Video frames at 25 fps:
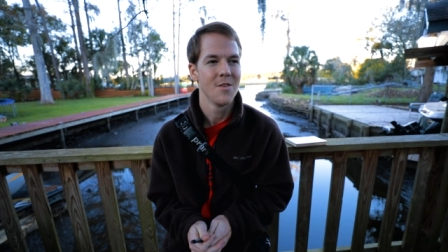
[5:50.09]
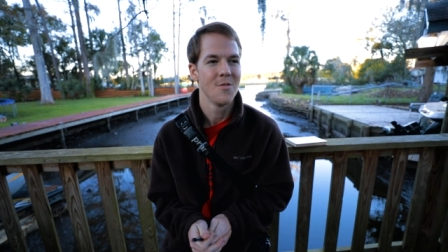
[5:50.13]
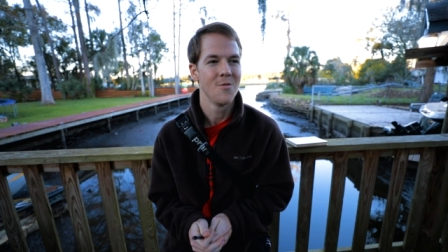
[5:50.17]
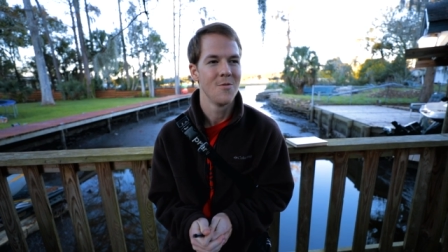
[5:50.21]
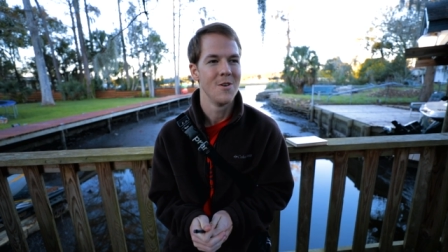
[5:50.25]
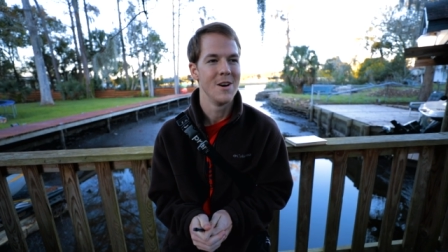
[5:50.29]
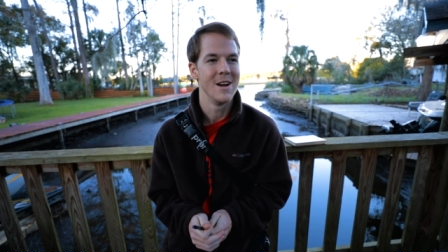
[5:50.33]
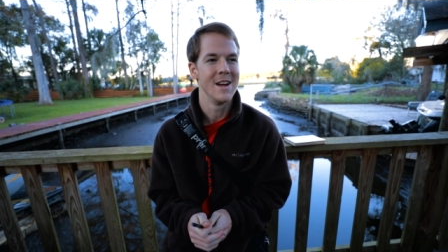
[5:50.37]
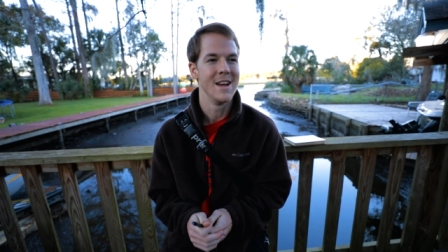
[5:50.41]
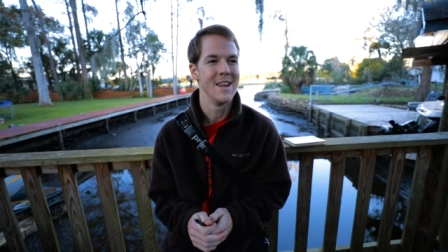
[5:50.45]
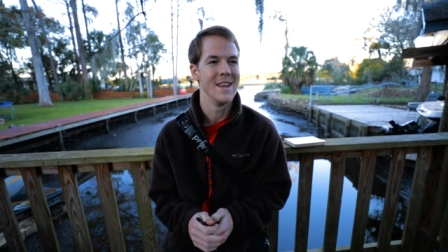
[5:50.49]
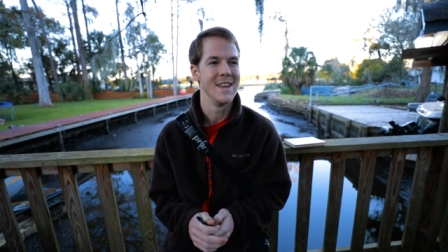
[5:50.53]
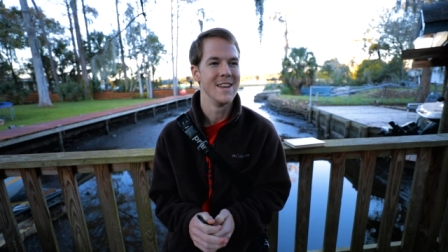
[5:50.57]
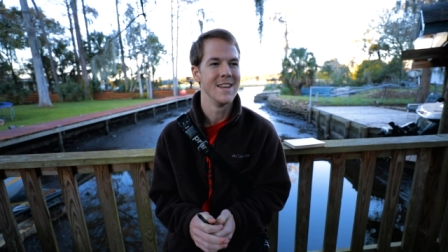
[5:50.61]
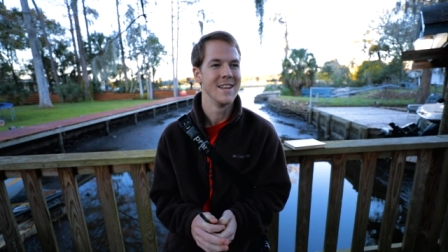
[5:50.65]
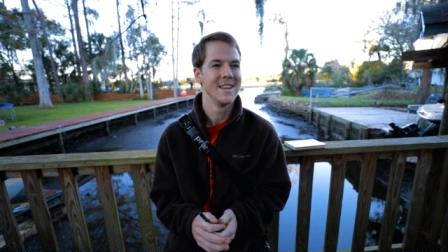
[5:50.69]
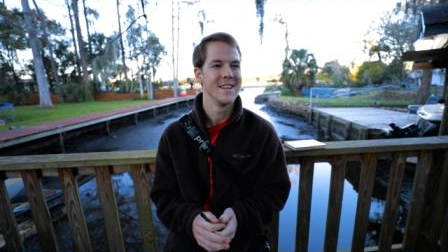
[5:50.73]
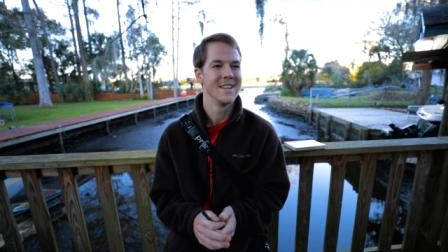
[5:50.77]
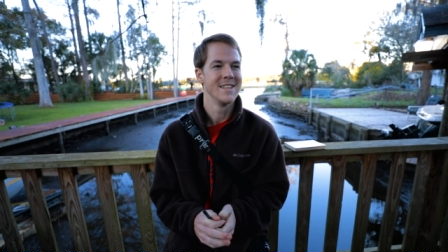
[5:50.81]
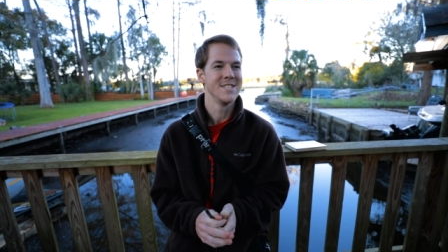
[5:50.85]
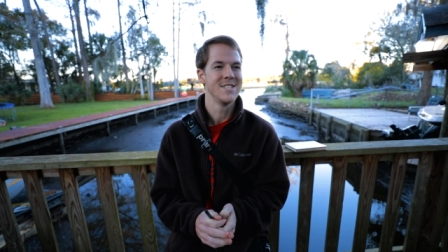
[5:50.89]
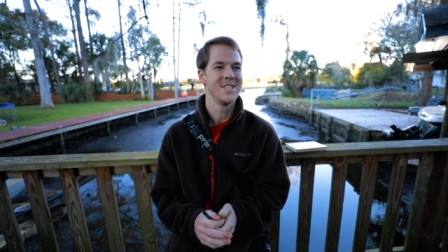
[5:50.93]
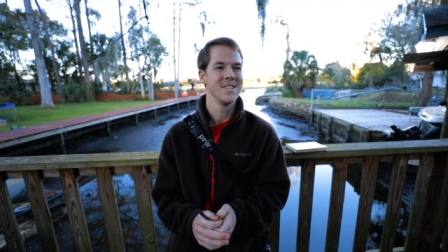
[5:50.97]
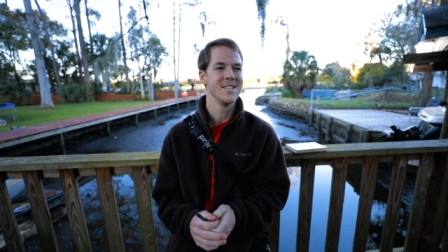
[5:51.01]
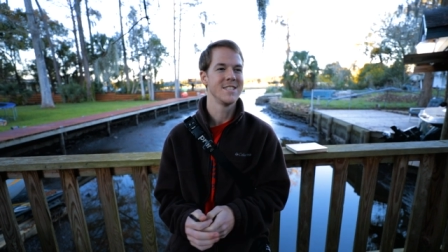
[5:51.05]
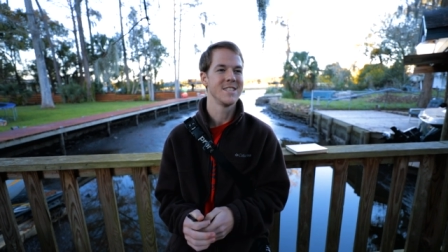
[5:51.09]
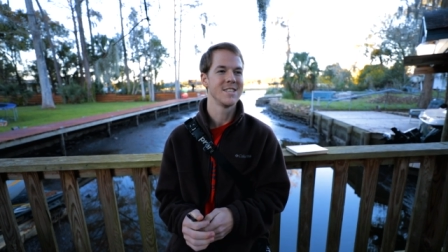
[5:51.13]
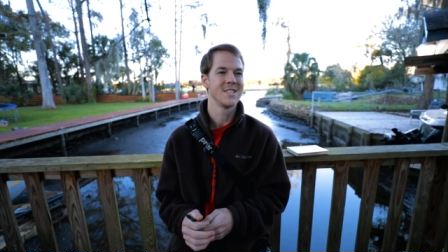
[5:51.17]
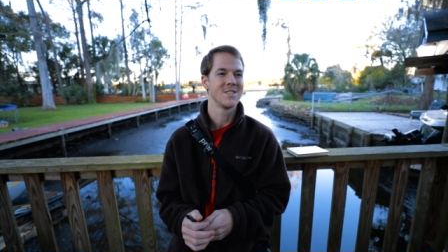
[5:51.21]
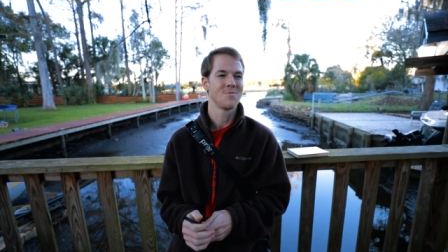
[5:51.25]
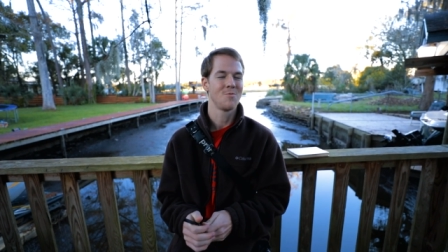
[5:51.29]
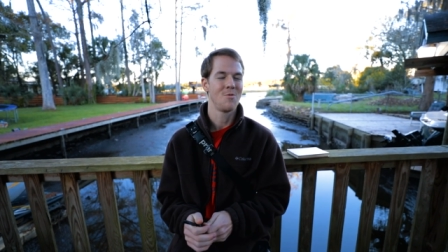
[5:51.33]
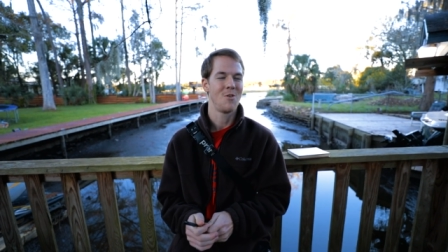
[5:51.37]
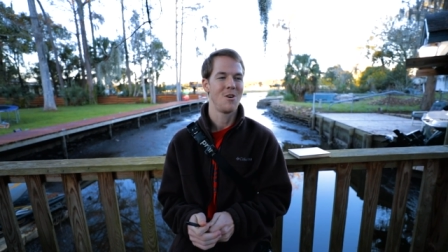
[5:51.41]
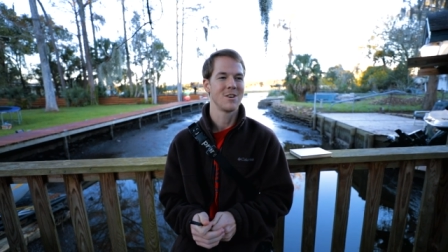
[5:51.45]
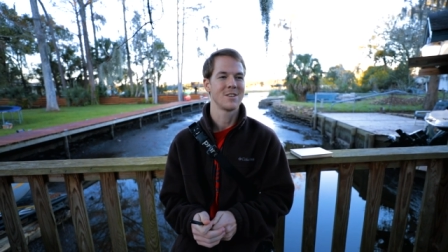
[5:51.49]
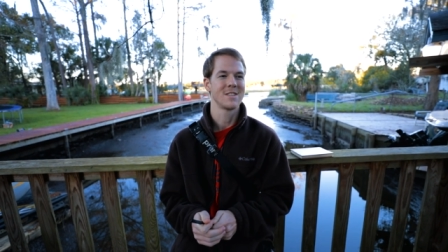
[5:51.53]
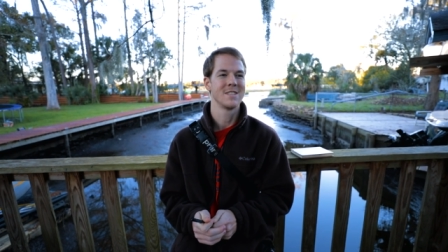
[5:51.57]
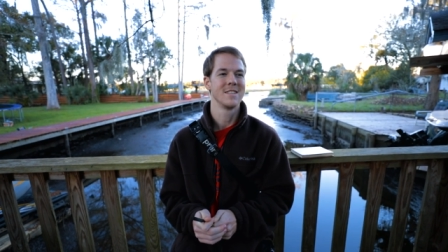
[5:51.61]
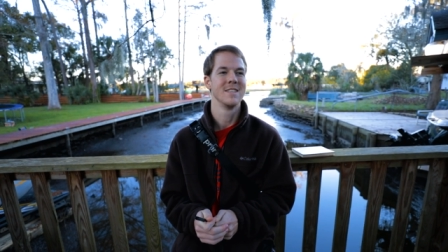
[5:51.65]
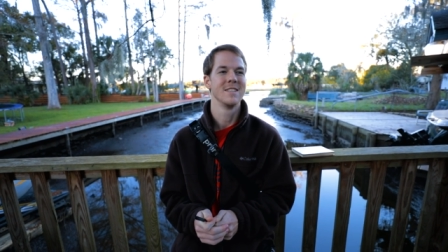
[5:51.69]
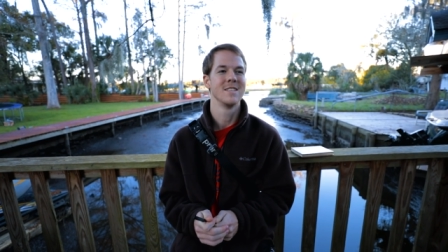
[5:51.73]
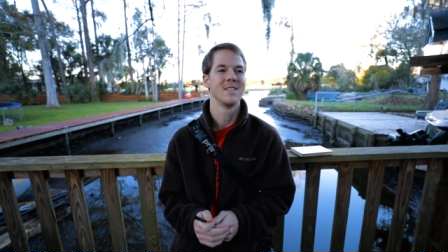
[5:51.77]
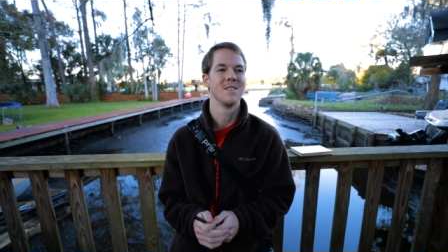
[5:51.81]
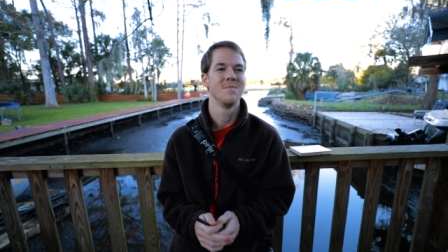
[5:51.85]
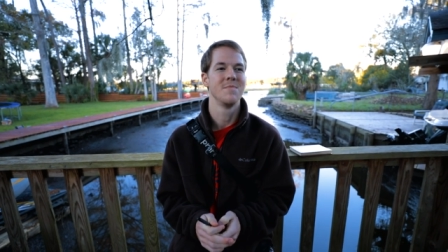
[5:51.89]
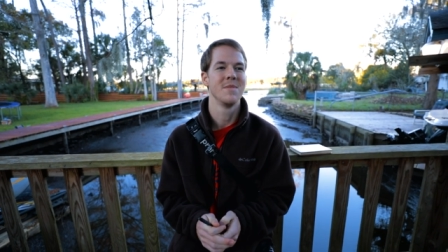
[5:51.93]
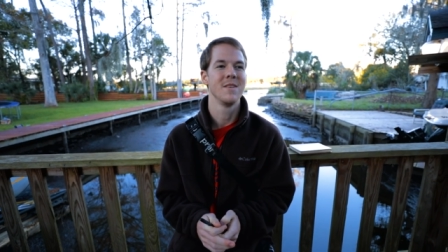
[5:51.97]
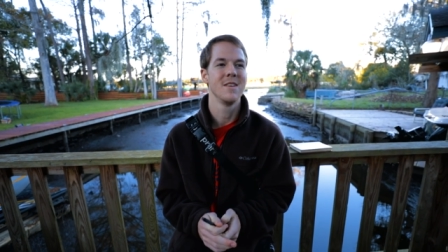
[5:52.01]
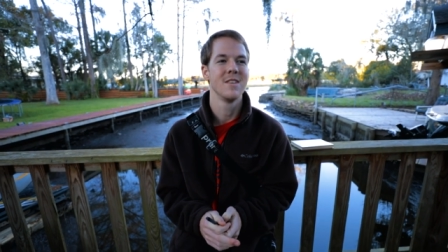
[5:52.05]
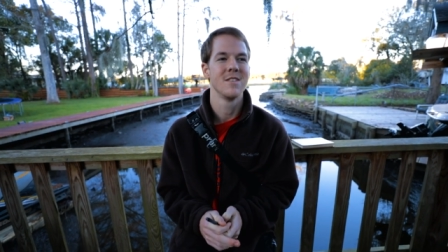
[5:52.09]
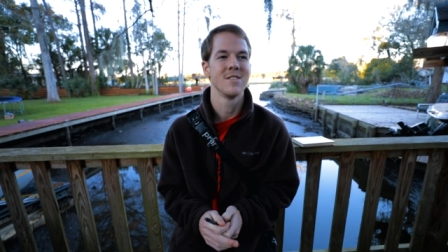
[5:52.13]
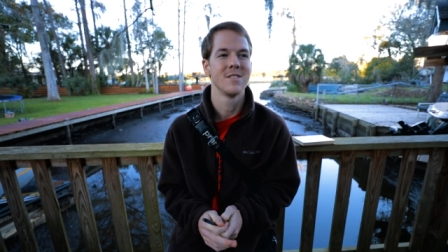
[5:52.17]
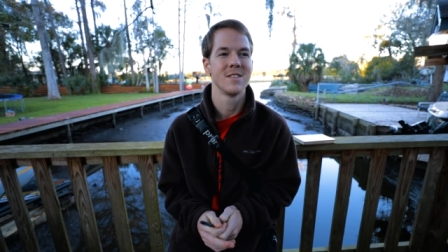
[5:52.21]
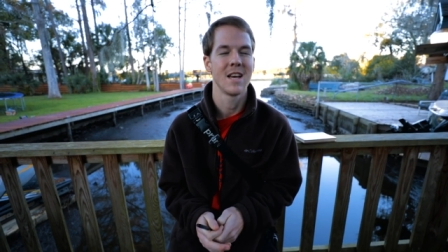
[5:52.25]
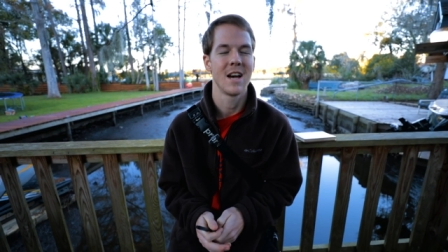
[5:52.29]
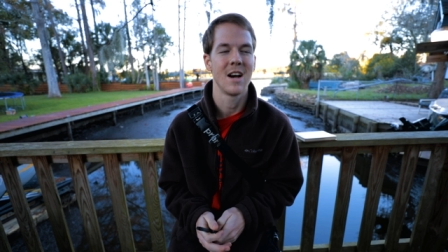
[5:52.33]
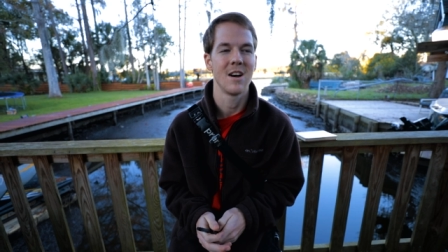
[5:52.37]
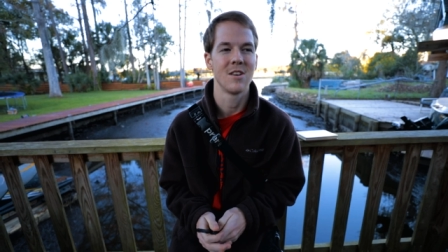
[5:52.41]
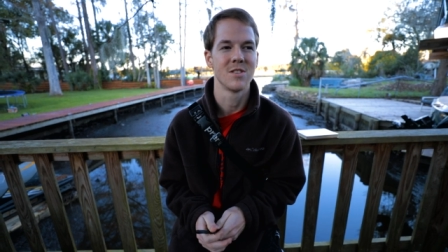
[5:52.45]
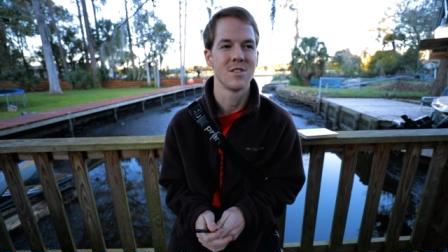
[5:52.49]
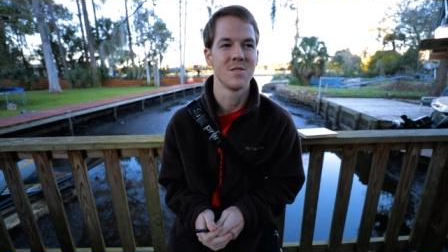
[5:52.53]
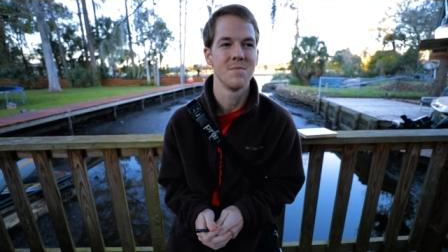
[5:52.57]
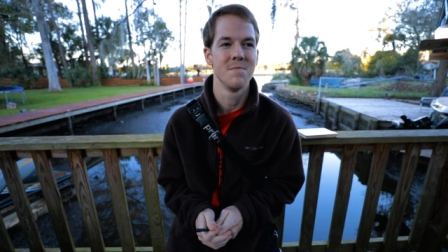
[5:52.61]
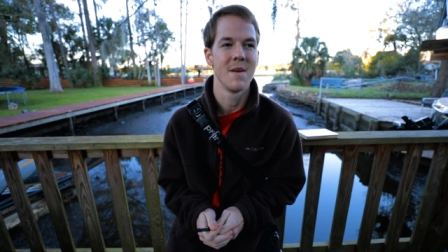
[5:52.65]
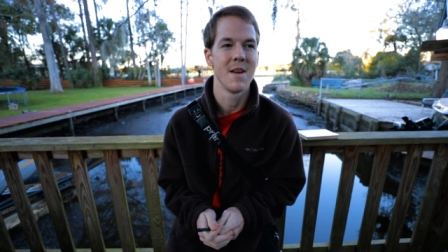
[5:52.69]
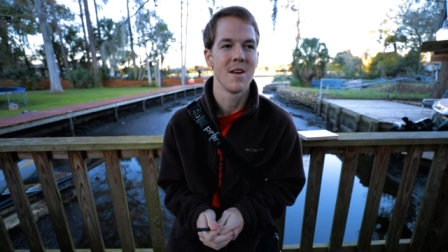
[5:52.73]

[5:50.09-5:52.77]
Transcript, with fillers: when Jesus walks into Peter's house.